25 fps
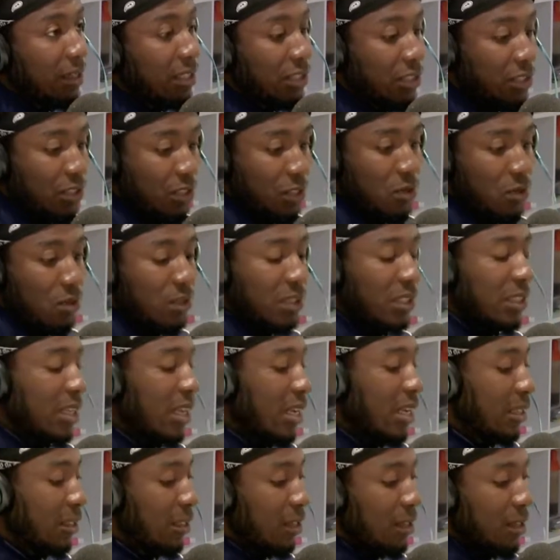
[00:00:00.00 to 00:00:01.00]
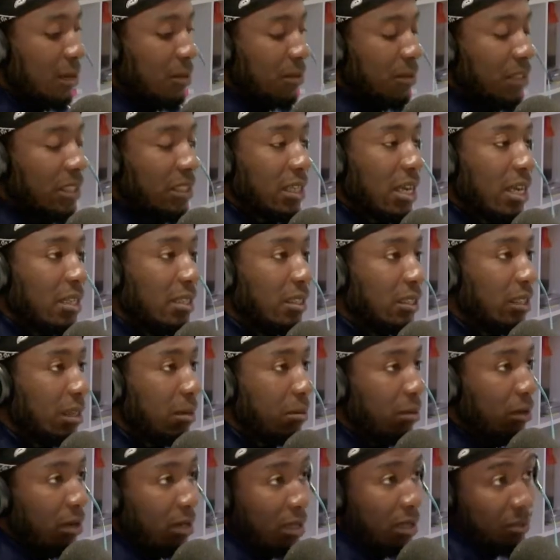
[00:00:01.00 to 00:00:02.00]
He just got signed uh, with Tinie
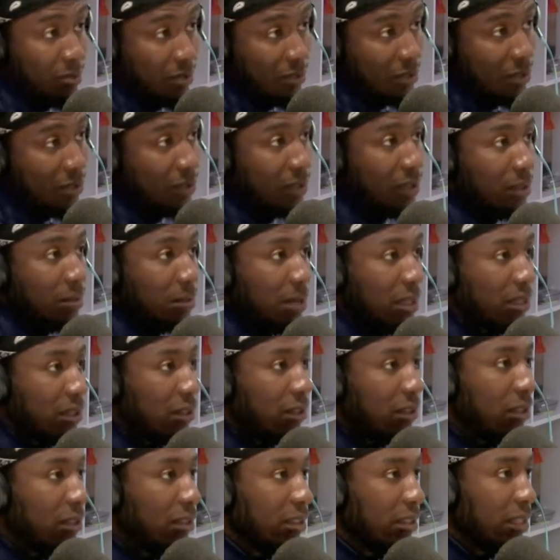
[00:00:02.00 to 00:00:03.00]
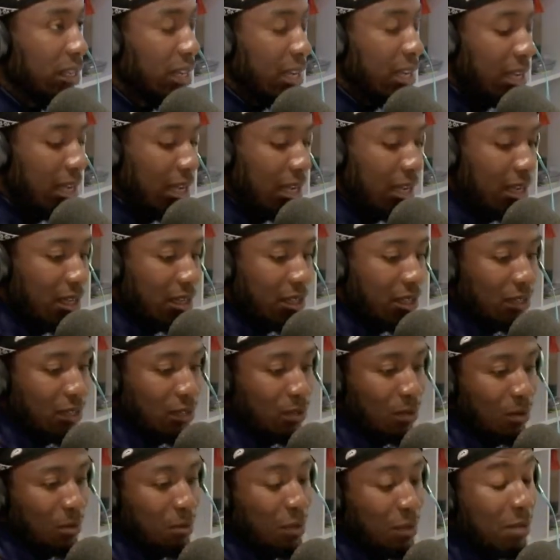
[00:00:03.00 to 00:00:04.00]
Tempah. He produces my song. Okay.
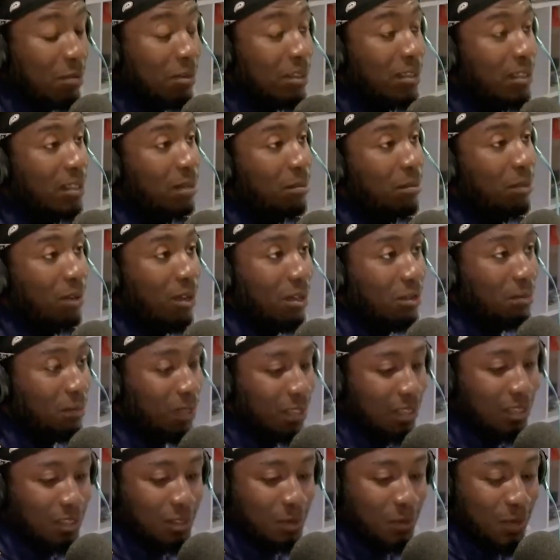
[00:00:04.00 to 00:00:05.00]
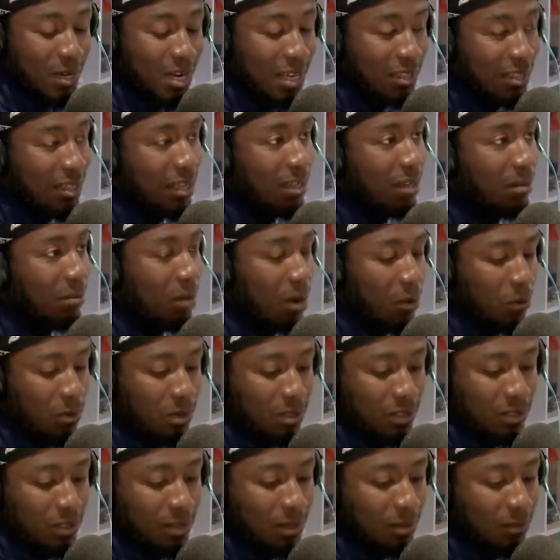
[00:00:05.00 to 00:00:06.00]
So maybe it's the blood because when I tell him I
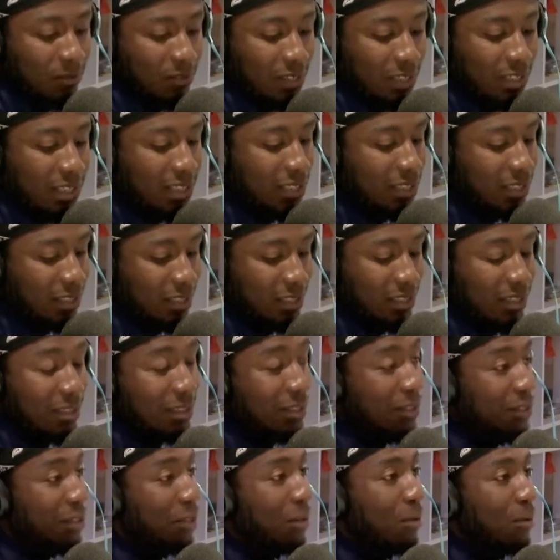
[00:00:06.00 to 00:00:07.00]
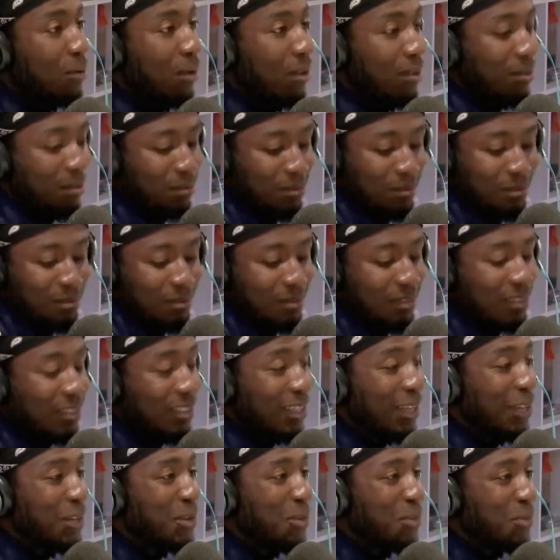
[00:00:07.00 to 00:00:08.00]
want something, he just says, "You know what." You
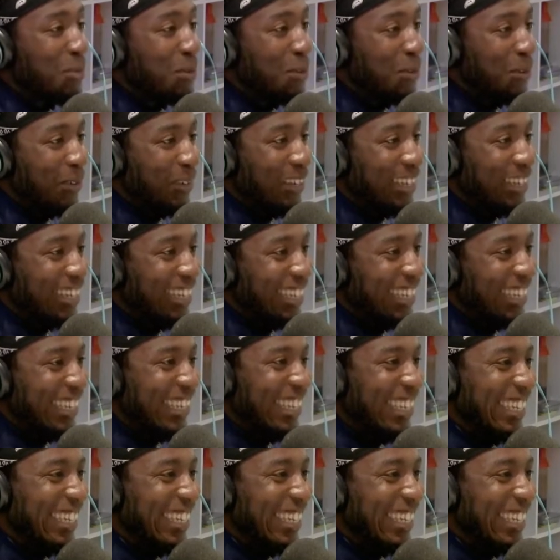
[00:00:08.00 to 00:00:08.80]
so, need no more. Yeah.